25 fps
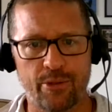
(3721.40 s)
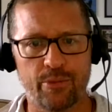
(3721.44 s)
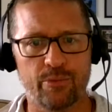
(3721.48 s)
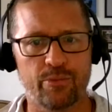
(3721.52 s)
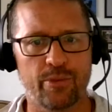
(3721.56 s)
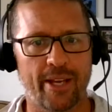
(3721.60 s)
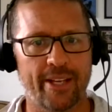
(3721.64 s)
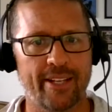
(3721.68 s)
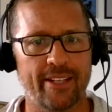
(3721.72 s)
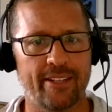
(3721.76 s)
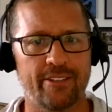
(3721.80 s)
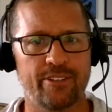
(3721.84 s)

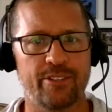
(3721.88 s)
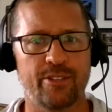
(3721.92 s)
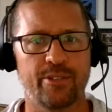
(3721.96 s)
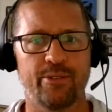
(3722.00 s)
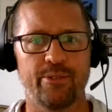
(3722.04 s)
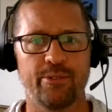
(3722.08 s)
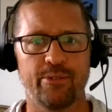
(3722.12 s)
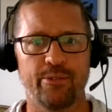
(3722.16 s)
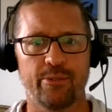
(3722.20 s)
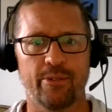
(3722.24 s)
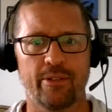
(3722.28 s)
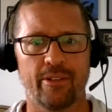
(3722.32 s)
ready
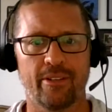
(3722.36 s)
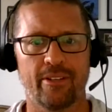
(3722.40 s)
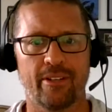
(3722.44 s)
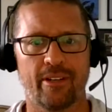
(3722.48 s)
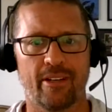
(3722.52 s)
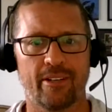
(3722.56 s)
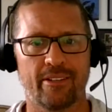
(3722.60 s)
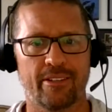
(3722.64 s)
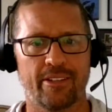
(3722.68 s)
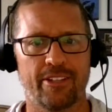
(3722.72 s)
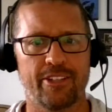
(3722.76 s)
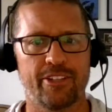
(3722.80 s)
to
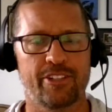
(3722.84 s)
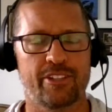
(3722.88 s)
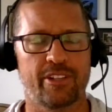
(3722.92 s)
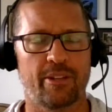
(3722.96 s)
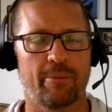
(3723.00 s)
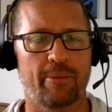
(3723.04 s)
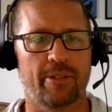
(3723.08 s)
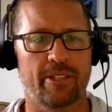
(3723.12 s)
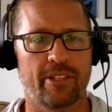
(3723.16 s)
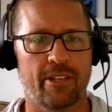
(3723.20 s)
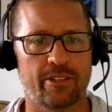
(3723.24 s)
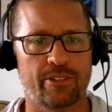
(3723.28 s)
unleash the
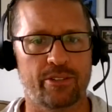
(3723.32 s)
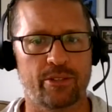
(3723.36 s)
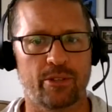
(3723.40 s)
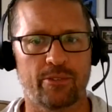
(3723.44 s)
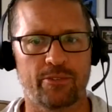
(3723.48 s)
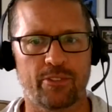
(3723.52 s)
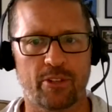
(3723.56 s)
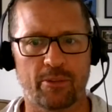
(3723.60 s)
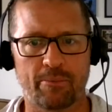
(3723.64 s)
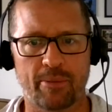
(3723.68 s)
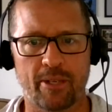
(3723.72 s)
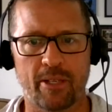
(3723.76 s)
potential of
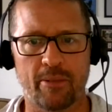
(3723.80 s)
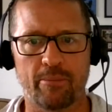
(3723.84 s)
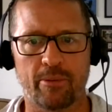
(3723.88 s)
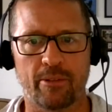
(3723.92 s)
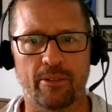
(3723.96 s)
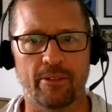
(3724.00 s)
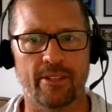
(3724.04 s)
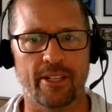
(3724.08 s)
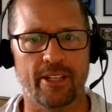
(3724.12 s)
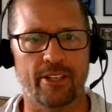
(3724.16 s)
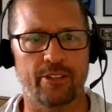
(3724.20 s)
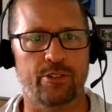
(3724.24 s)
your
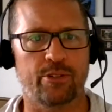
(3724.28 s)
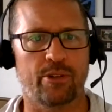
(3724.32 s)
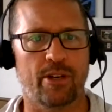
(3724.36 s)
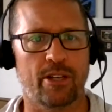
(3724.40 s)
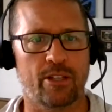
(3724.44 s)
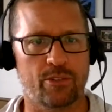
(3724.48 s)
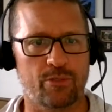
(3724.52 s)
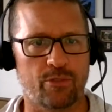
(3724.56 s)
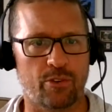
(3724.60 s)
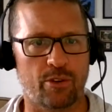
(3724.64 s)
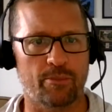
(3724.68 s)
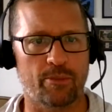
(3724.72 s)
people and
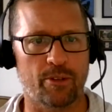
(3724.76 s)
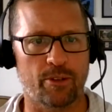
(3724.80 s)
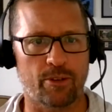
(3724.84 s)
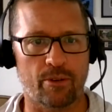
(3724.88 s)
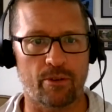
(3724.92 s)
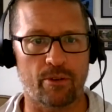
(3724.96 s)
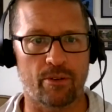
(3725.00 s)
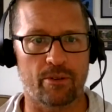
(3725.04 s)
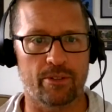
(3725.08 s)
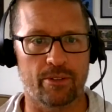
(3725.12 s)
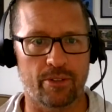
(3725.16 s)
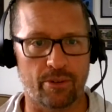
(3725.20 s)
transform
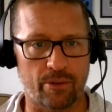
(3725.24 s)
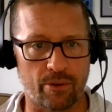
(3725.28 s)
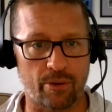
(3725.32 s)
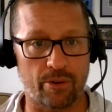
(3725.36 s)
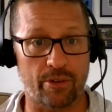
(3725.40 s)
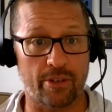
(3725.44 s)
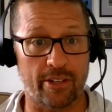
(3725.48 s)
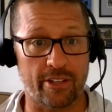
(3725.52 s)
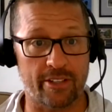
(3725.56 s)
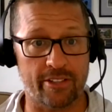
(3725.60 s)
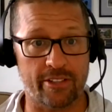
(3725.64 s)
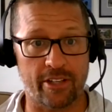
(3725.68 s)
your
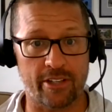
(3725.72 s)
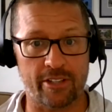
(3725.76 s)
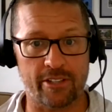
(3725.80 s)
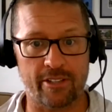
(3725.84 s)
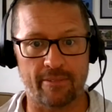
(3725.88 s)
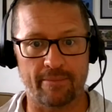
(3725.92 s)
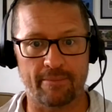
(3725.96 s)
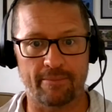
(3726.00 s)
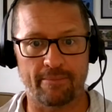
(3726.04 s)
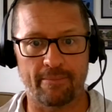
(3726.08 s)
organization?